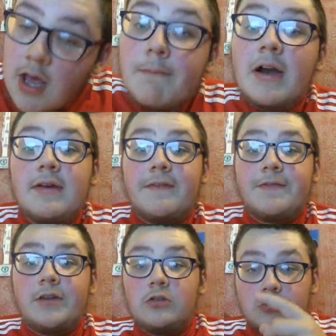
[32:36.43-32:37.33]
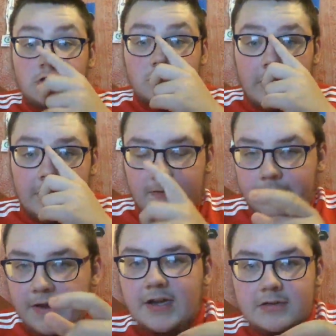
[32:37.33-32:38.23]
By the way, if you don't know, if
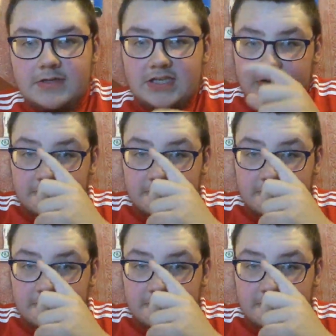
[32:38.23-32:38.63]
you are new to something